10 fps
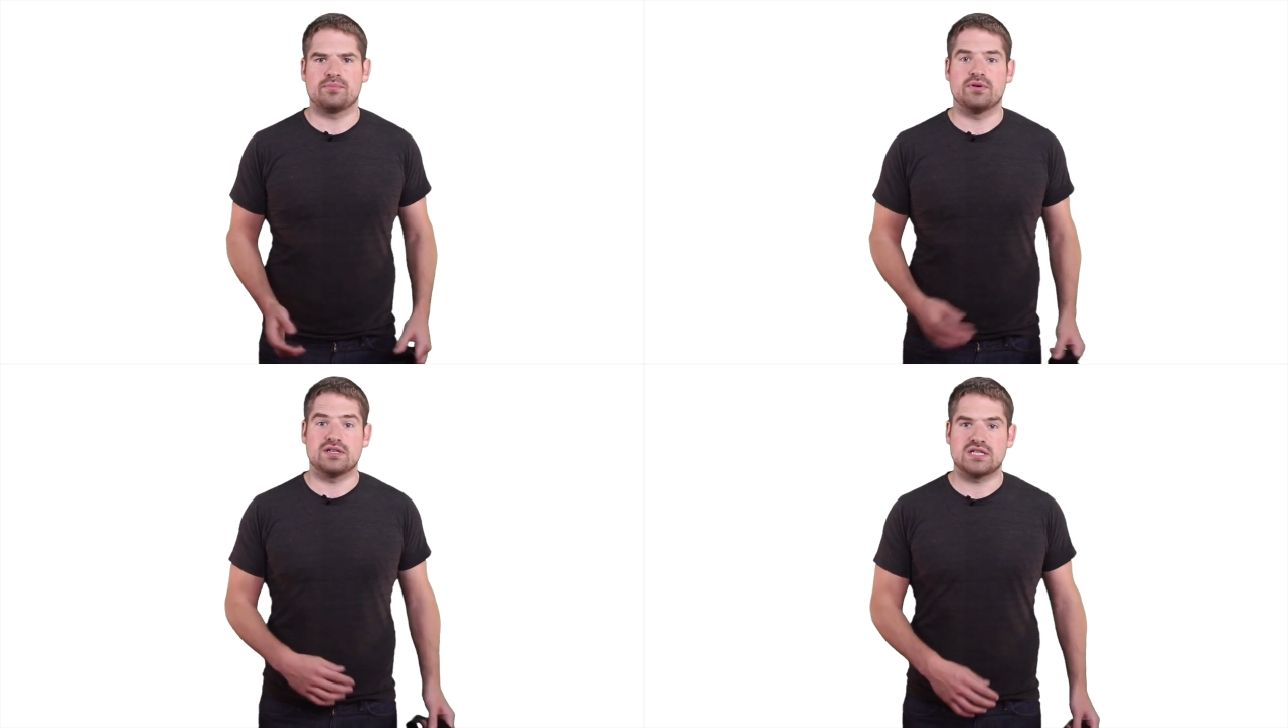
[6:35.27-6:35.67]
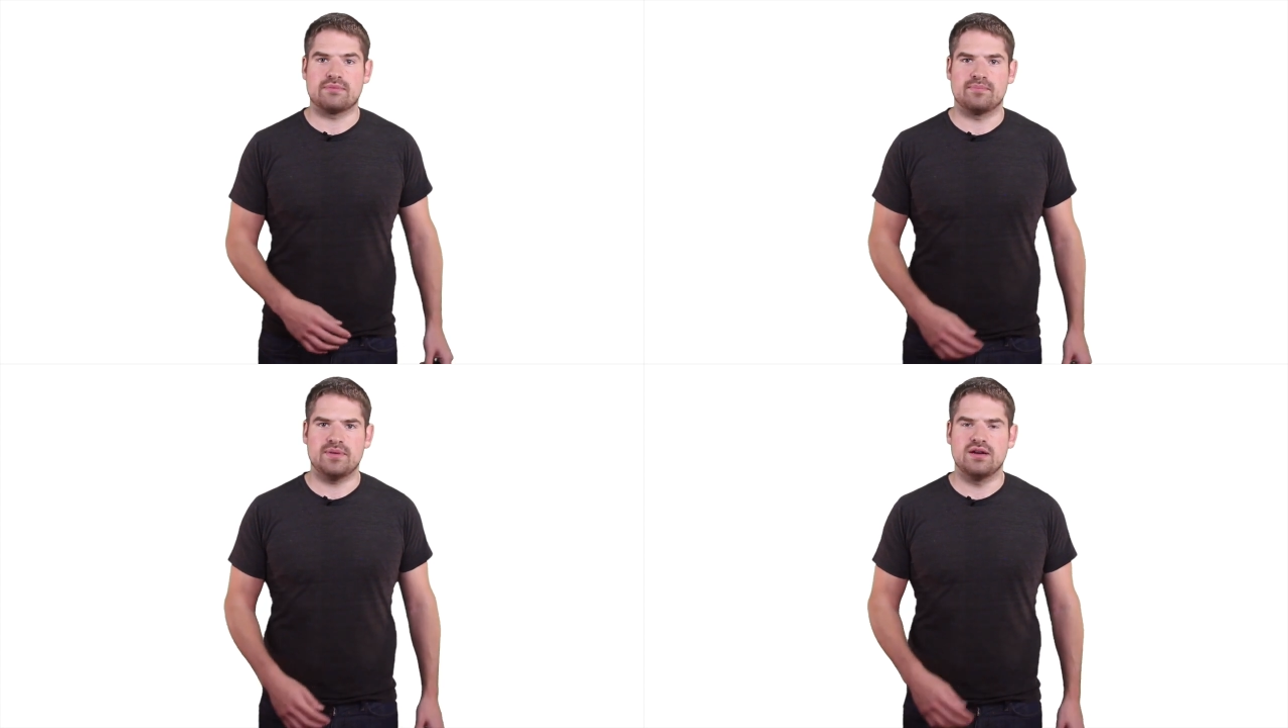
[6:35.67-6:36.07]
putting it in a
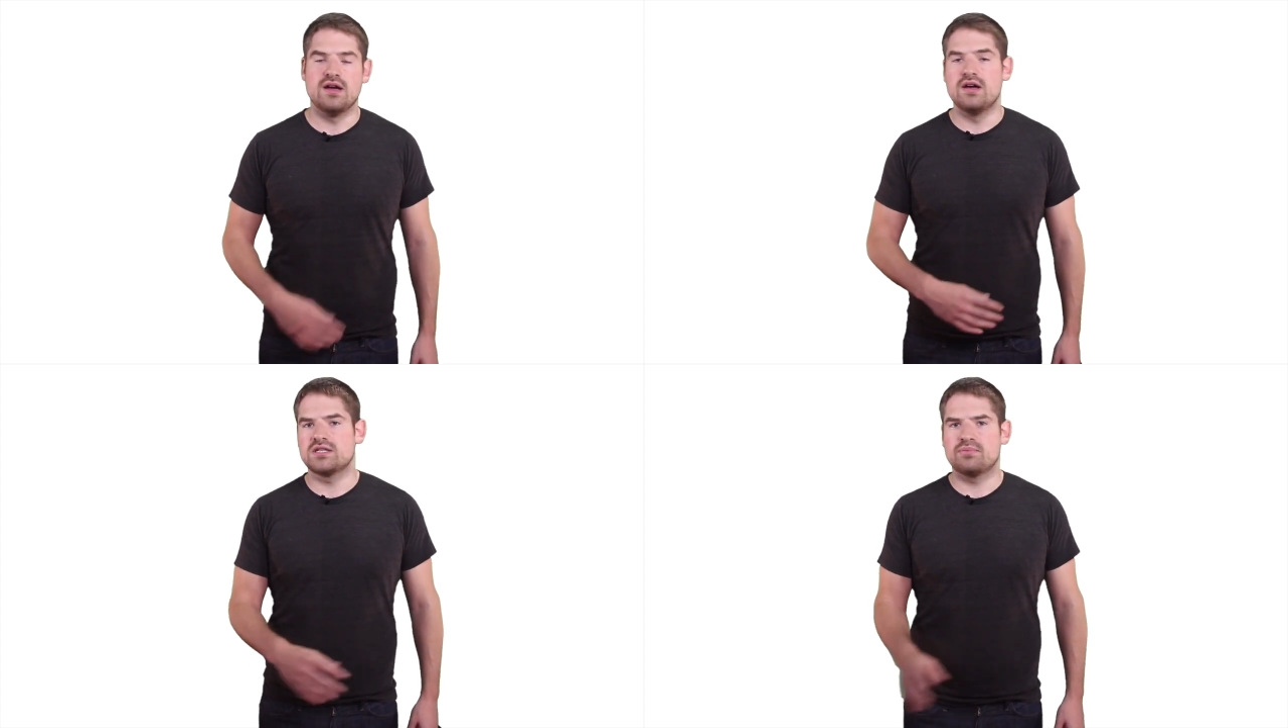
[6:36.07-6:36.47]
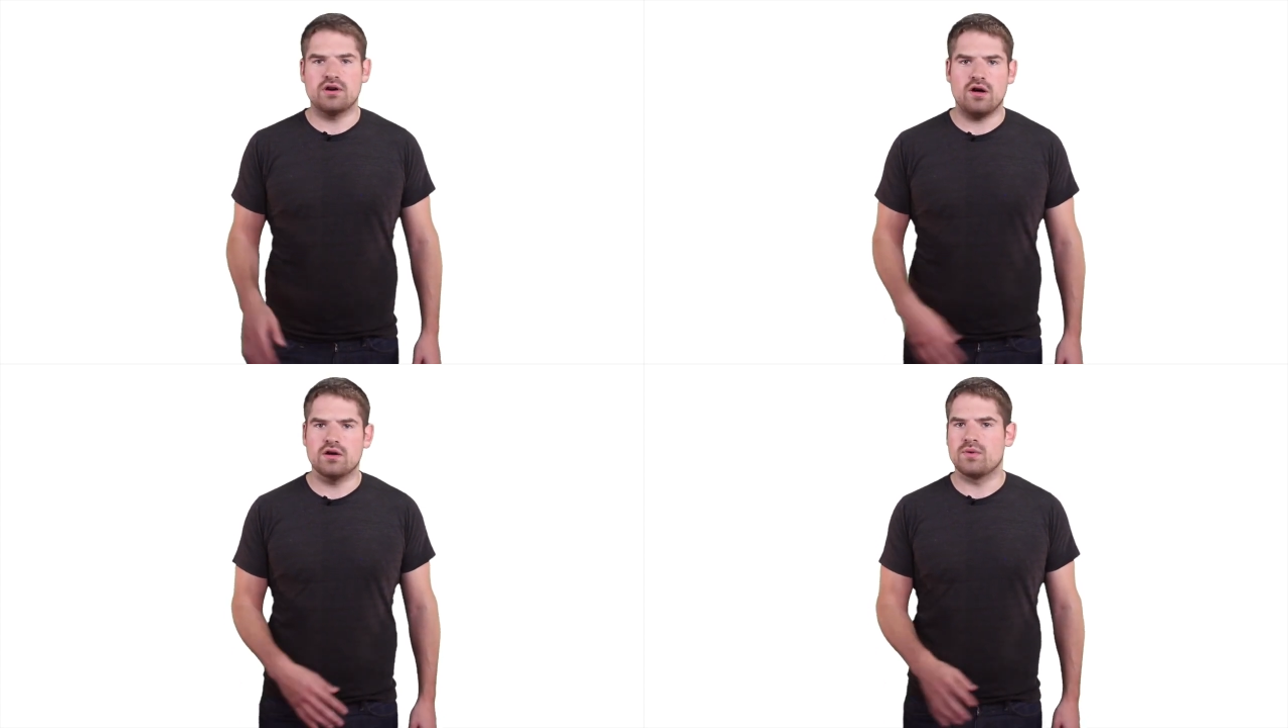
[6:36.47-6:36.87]
separate bin. Just put
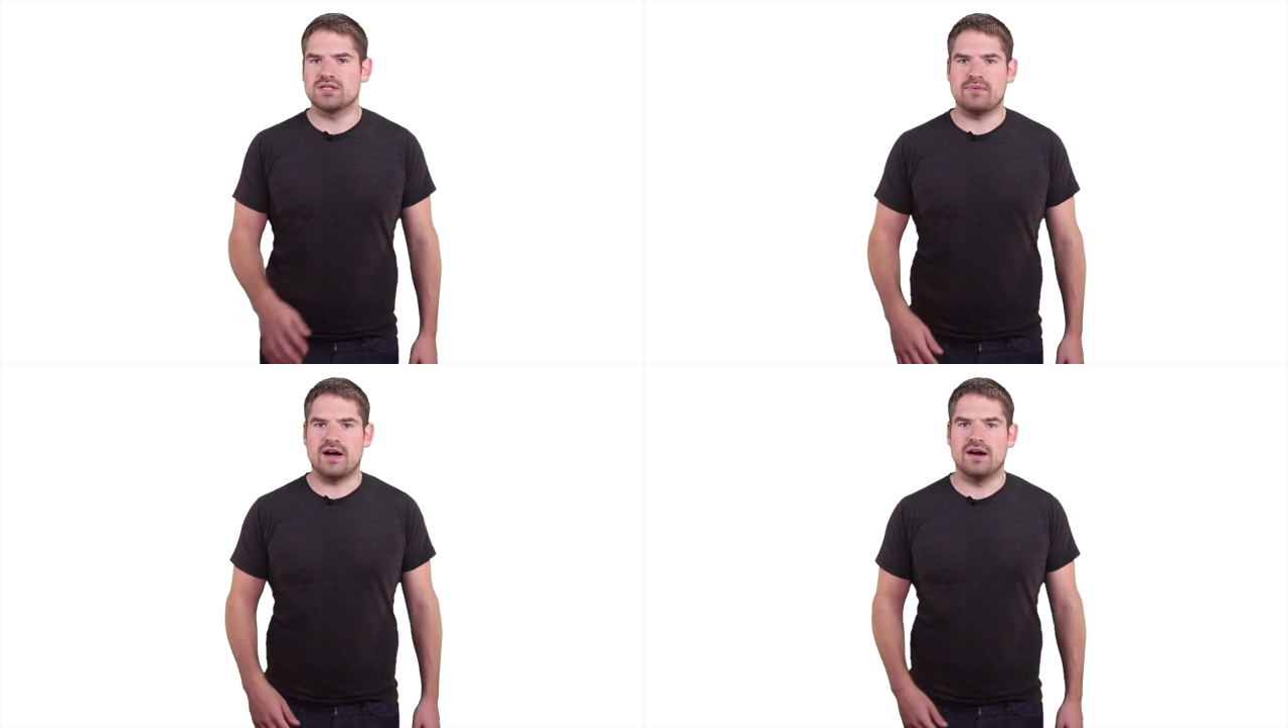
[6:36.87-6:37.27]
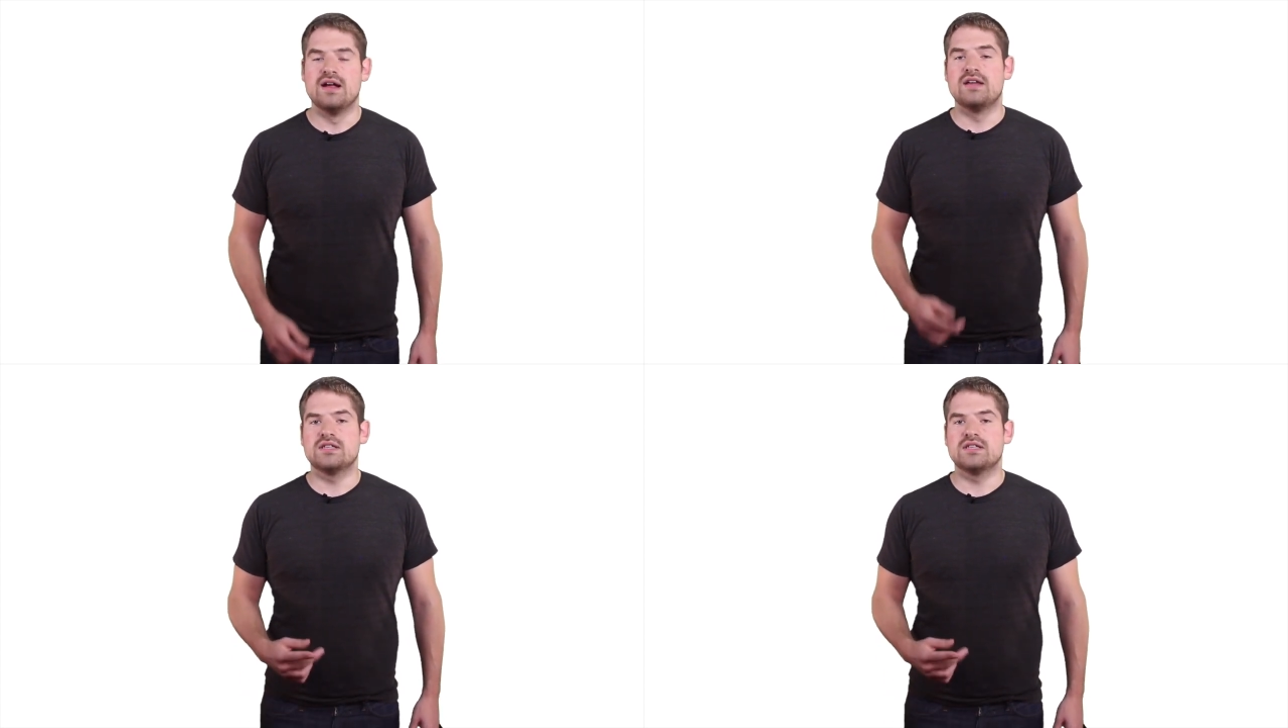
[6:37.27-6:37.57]
it all in one spot.